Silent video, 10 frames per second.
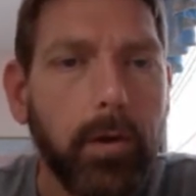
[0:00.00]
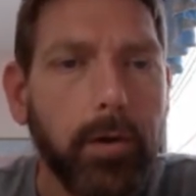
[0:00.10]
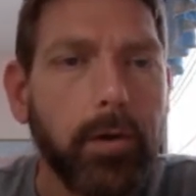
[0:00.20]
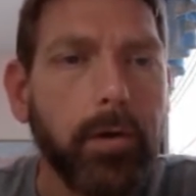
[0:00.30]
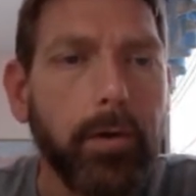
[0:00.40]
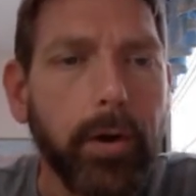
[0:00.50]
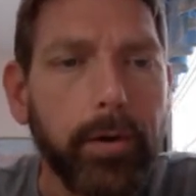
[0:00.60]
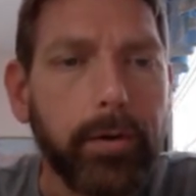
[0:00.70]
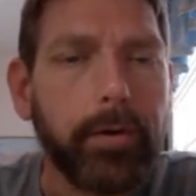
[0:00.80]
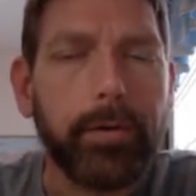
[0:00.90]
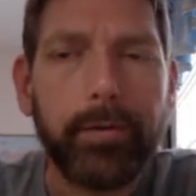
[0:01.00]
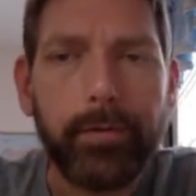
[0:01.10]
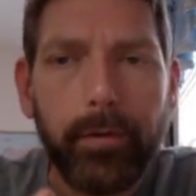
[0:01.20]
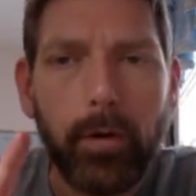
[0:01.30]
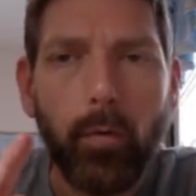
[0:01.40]
All right,
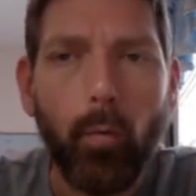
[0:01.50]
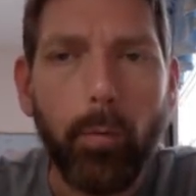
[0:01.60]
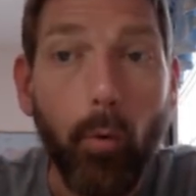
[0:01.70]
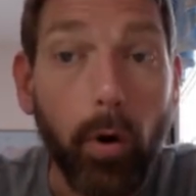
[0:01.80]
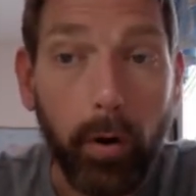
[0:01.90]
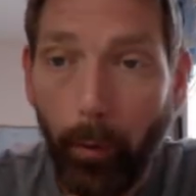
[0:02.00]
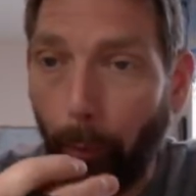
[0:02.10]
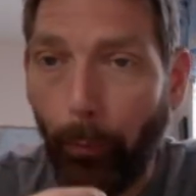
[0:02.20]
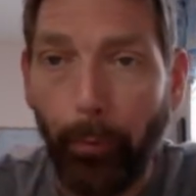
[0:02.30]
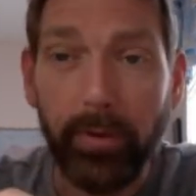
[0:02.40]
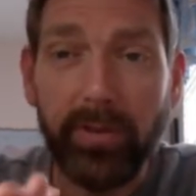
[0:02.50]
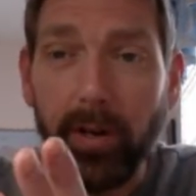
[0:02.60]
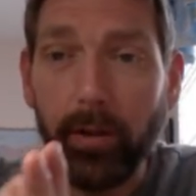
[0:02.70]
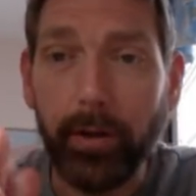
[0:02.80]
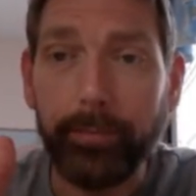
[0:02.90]
one more. Let's take a
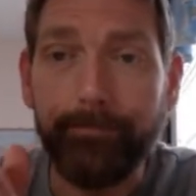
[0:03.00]
look.